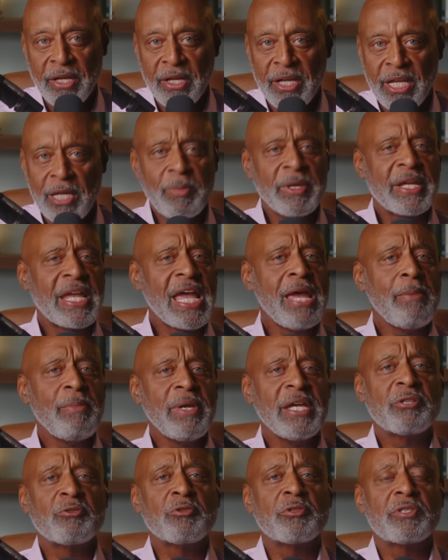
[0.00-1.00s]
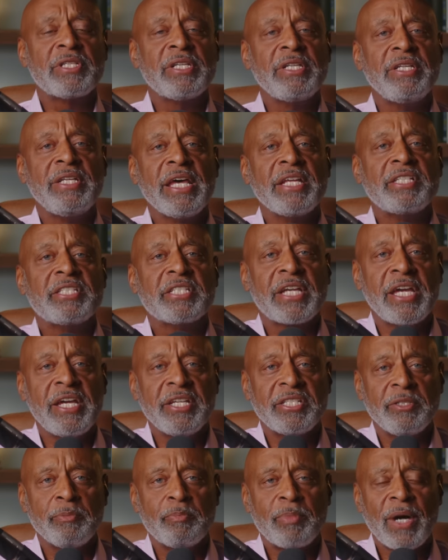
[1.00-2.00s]
He became interested in
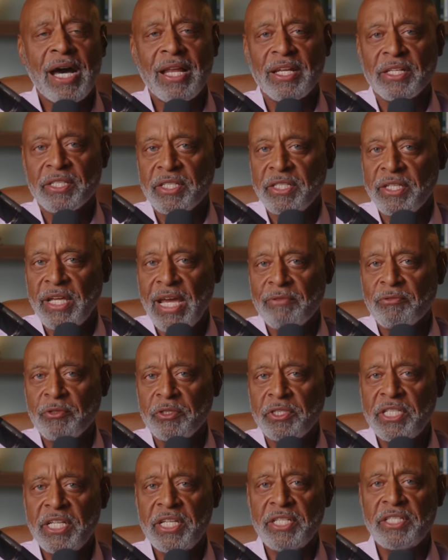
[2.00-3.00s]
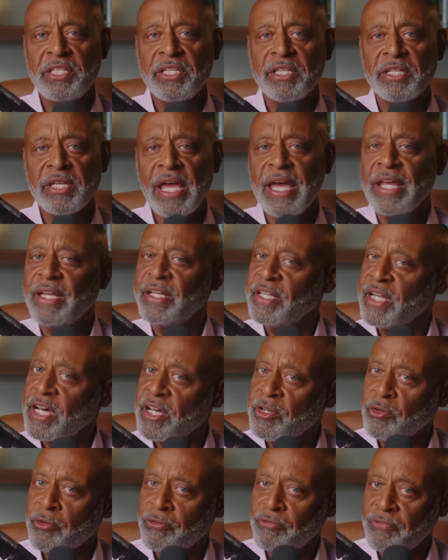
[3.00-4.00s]
education policy after teaching at an
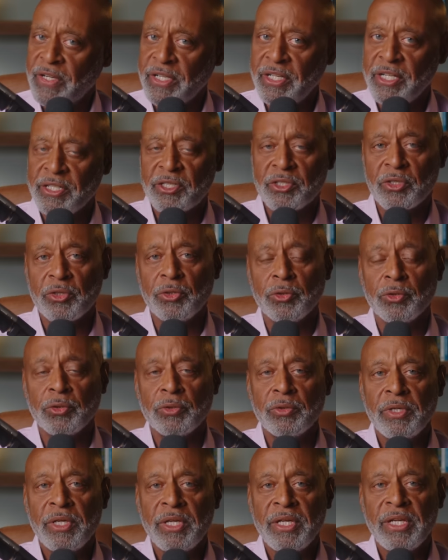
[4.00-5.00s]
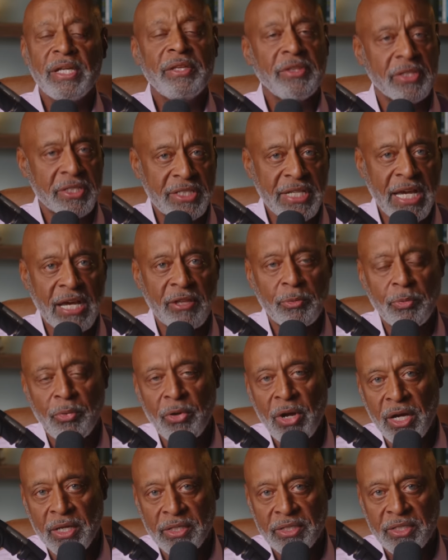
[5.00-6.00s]
underfunded school in the South
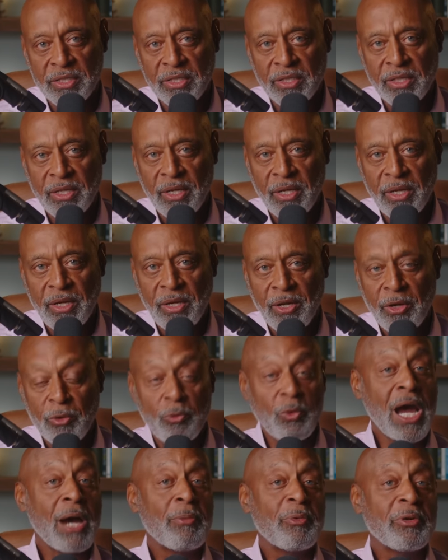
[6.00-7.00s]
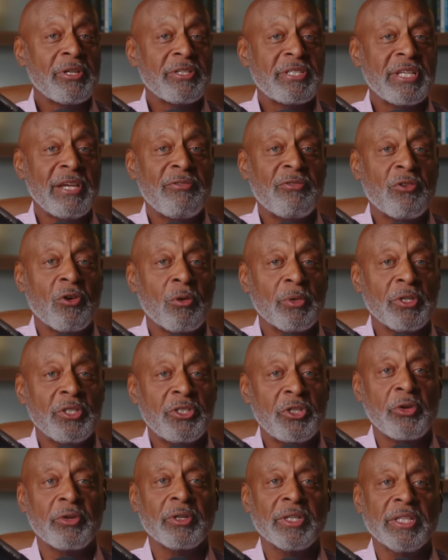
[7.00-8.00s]
Bronx. Robert is a former
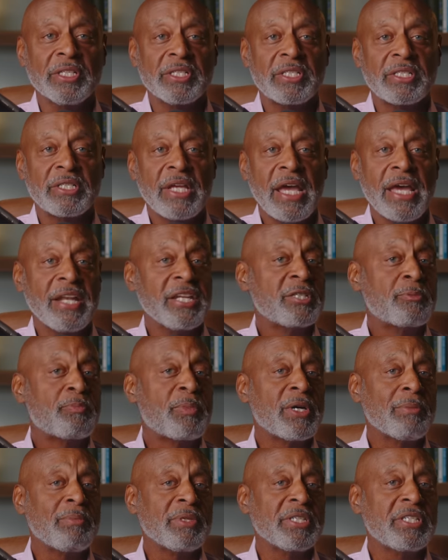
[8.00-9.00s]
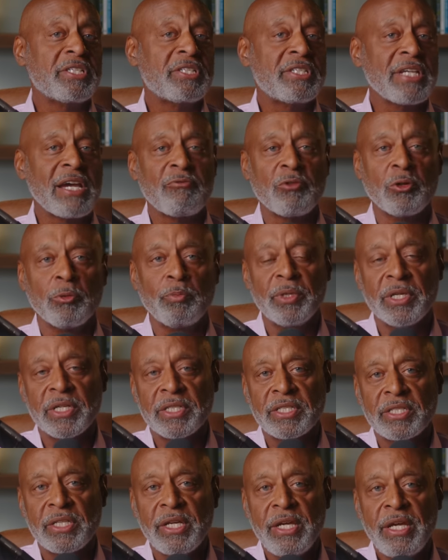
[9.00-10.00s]
journalist and has published several
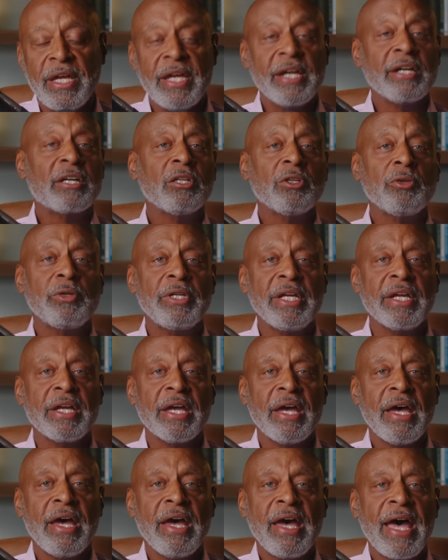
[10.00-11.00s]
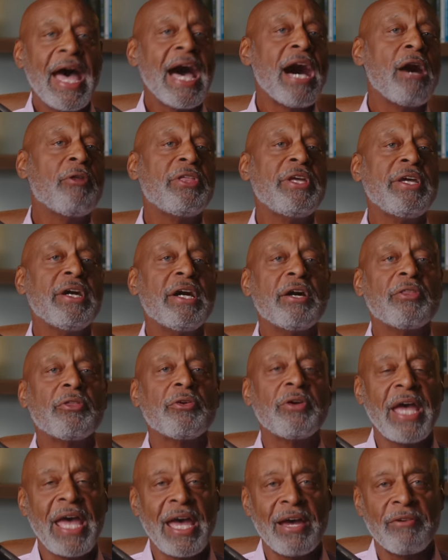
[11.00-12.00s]
books, including How the
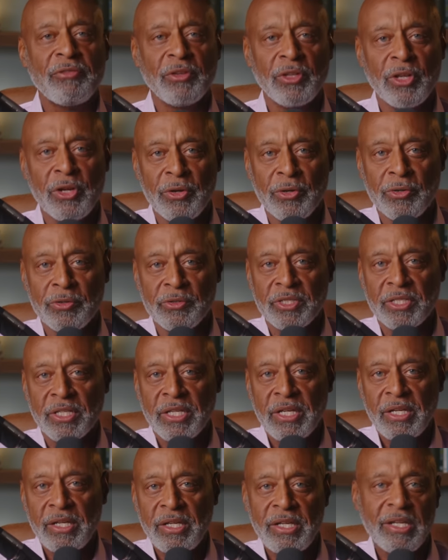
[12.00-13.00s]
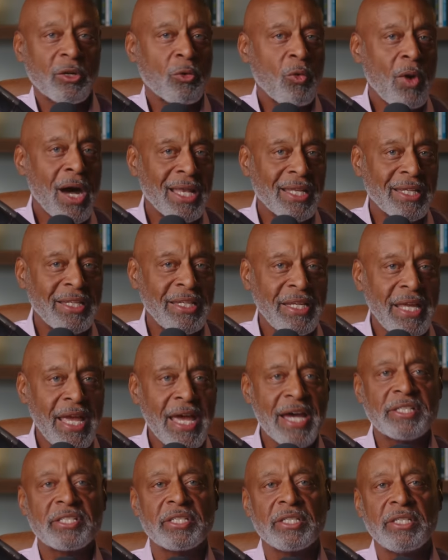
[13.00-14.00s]
Other Half Learns, Equality,
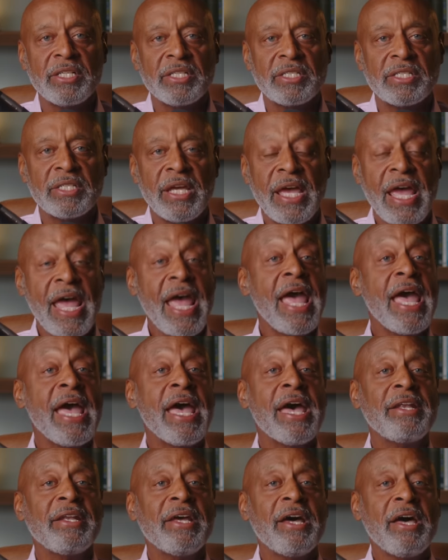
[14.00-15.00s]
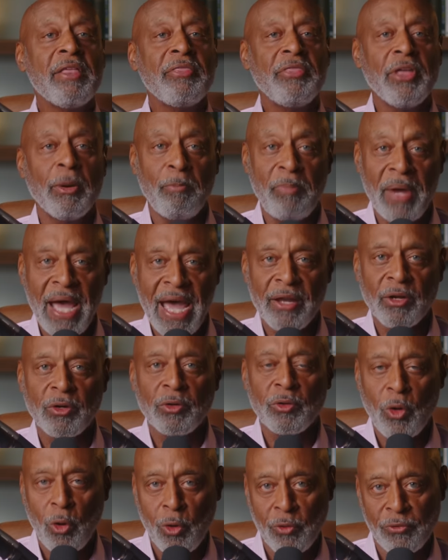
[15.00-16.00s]
Excellence, and The
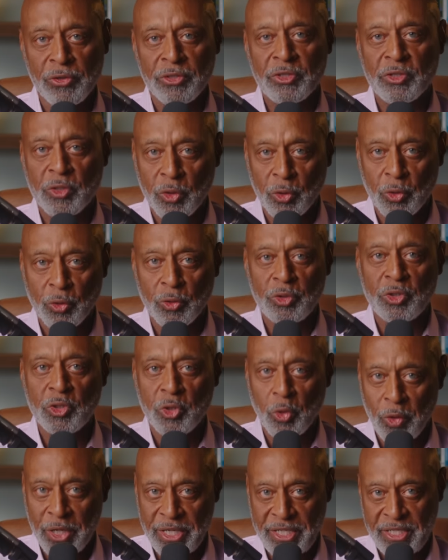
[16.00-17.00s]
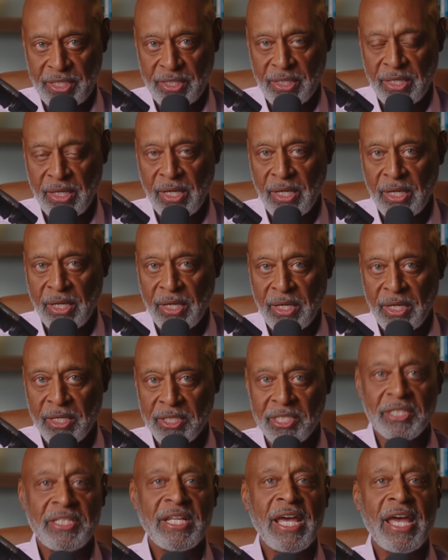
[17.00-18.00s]
Battle Over School Choice.
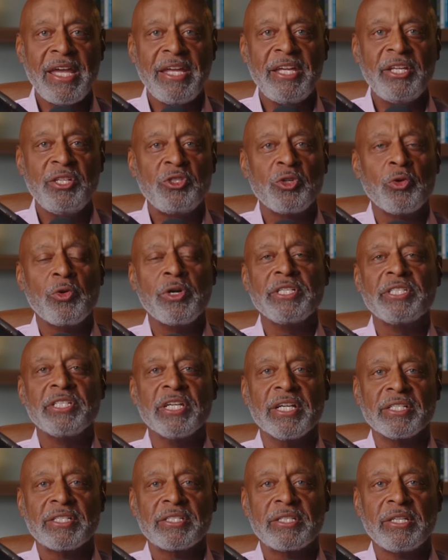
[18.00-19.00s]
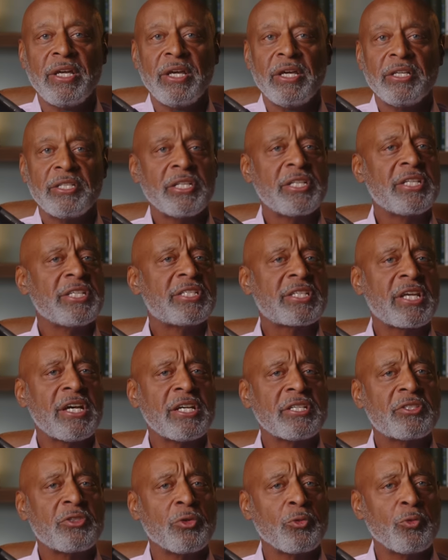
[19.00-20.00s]
Today, he joins us to
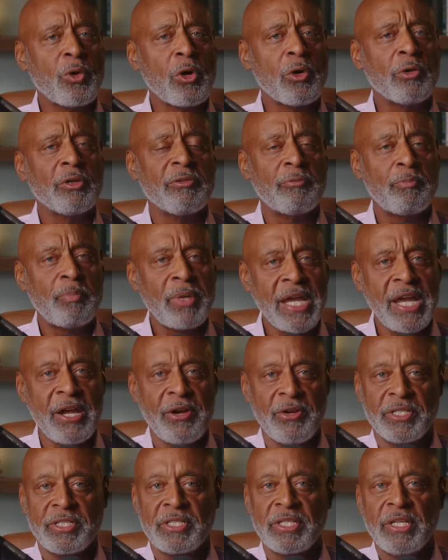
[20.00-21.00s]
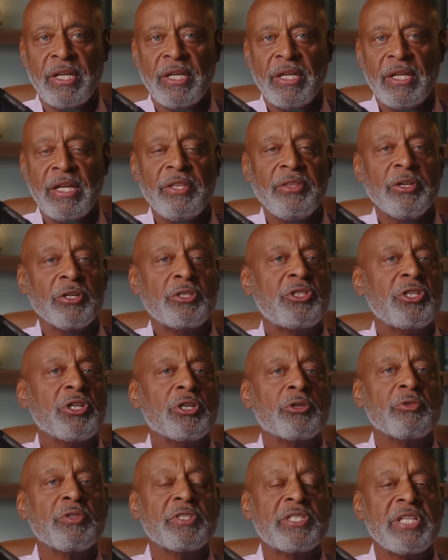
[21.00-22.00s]
discuss the role of parents in their
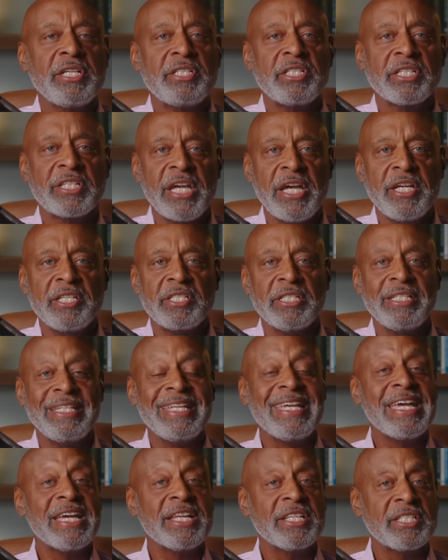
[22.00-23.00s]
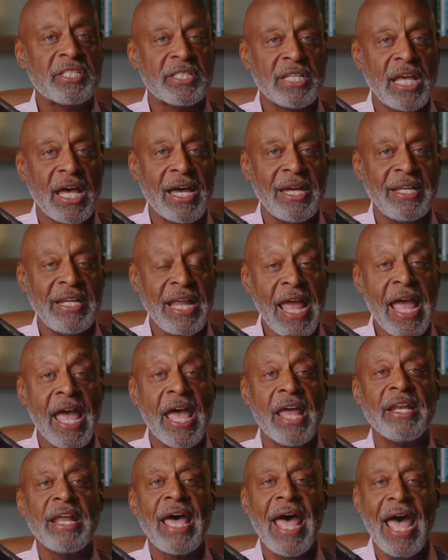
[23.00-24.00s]
children's education inside
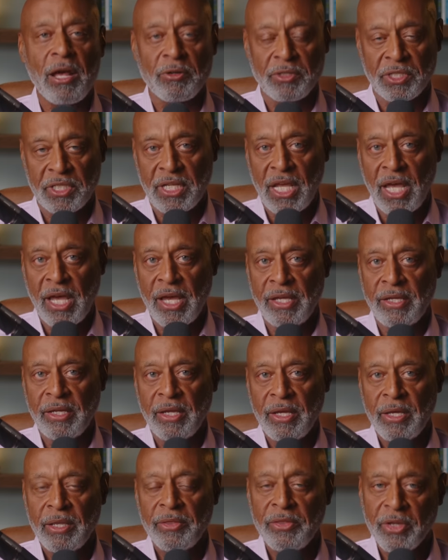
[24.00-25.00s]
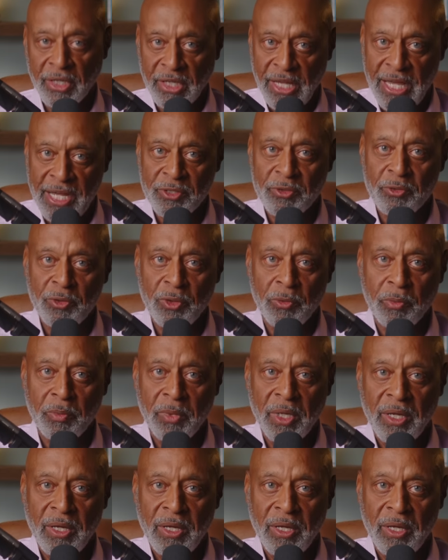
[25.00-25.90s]
and outside the classroom.